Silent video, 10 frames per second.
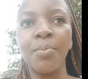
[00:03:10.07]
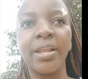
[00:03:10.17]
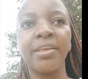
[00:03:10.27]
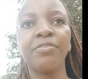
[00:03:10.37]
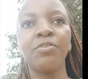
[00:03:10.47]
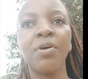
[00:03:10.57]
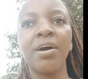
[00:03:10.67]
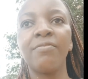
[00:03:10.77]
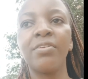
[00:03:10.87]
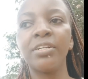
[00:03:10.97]
but if you
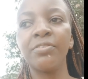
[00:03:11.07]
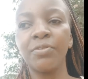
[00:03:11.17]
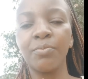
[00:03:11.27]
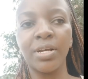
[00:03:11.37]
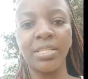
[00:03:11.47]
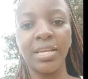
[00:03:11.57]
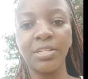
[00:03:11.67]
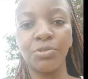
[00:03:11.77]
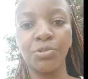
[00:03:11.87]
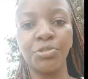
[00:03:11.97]
have learned from what
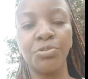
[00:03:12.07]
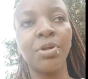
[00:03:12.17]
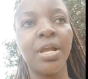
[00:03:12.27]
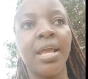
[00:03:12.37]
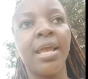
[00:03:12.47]
they told you